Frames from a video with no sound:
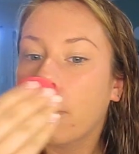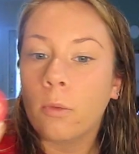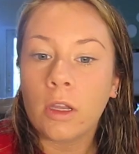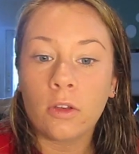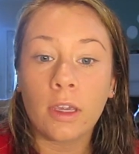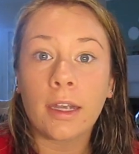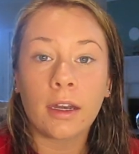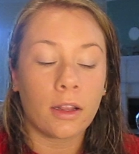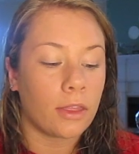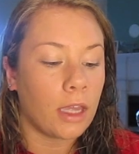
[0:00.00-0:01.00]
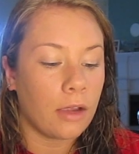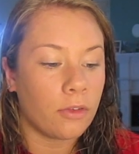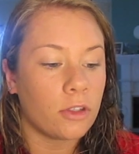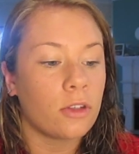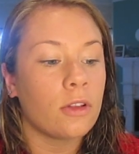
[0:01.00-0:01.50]
When you get the
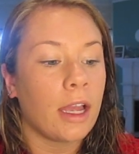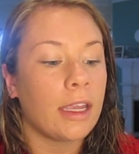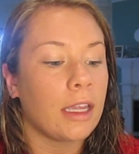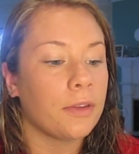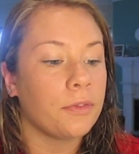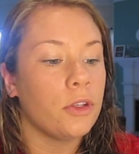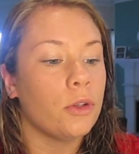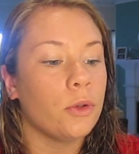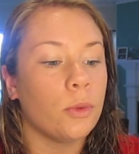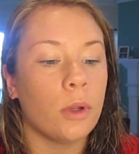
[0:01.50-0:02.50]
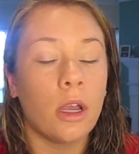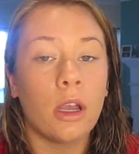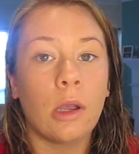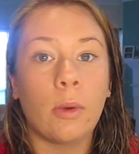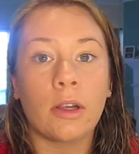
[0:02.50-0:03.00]
coverage you like, if you
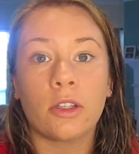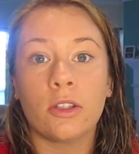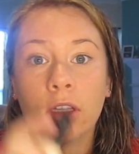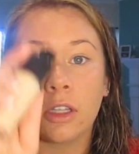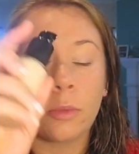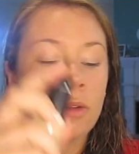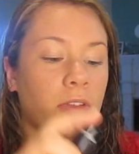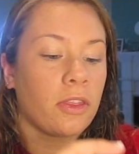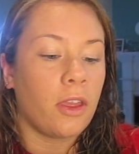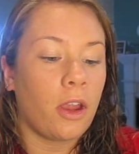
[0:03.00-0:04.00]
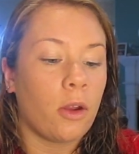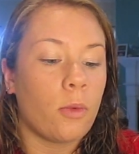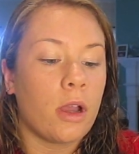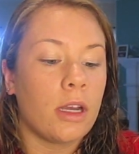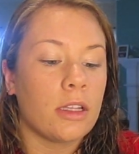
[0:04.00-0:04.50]
want to use a little bit of a thicker
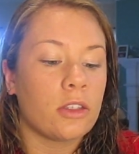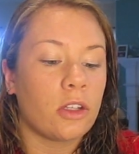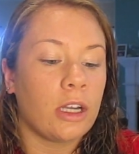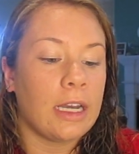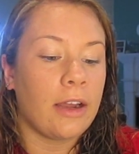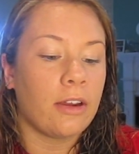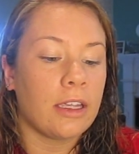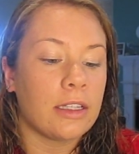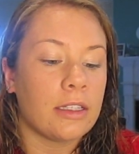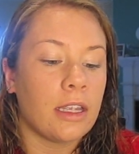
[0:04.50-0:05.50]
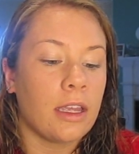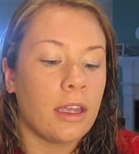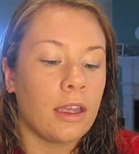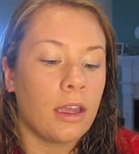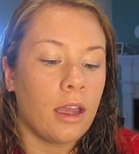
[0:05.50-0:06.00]
one in certain areas,
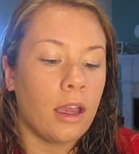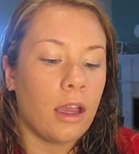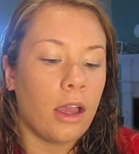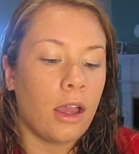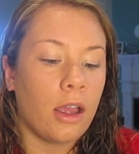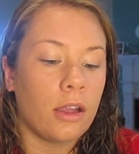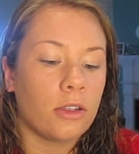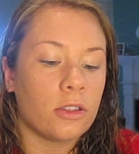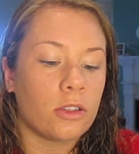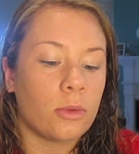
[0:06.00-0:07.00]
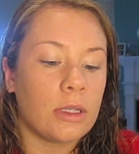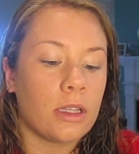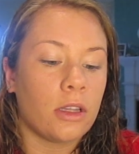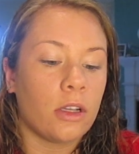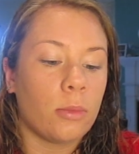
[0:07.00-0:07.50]
just squeeze a
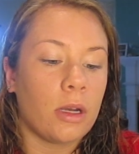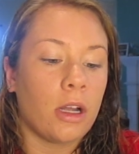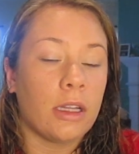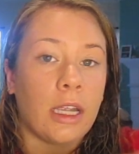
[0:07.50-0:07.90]
little bit on